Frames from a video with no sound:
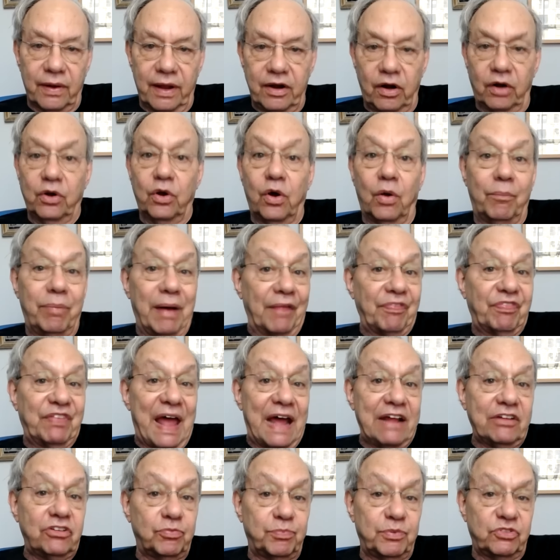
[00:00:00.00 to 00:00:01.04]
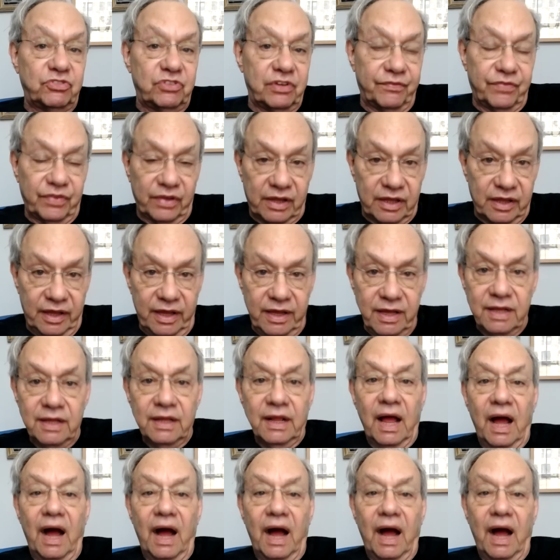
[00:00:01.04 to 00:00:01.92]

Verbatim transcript: I don't know about that specifically.